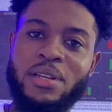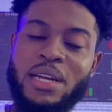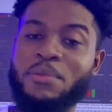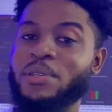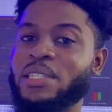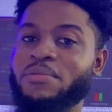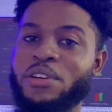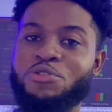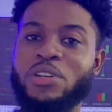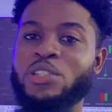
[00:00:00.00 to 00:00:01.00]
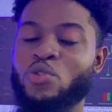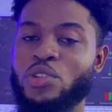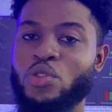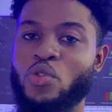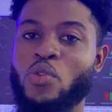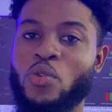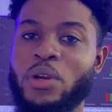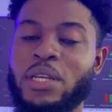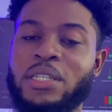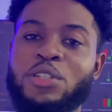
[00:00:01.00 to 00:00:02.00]
That means if the trade is going to go,
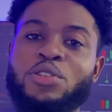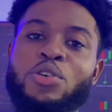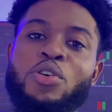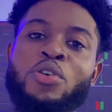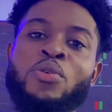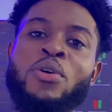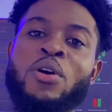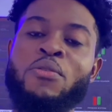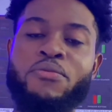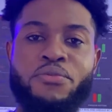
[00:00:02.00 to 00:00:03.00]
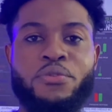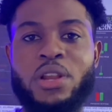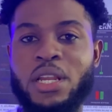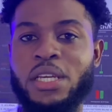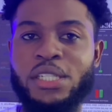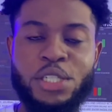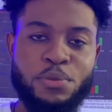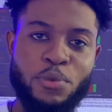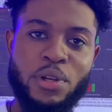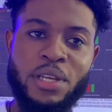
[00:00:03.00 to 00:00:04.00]
it's going to go freely and
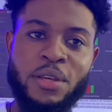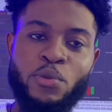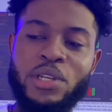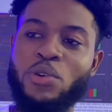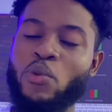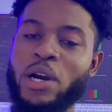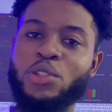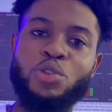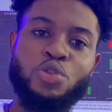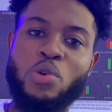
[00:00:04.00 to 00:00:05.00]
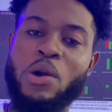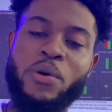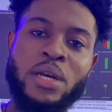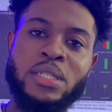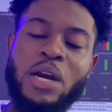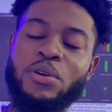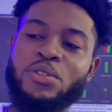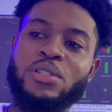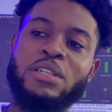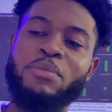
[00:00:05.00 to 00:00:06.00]
smoothly. Within 1 to 2 hours, I want
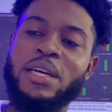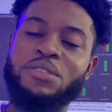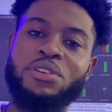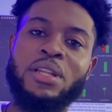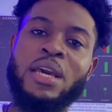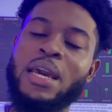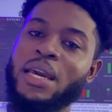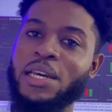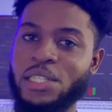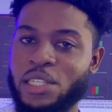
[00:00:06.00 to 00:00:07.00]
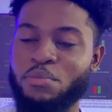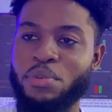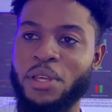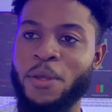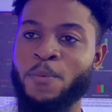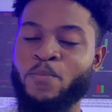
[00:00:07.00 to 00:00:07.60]
to see my trade hit TP.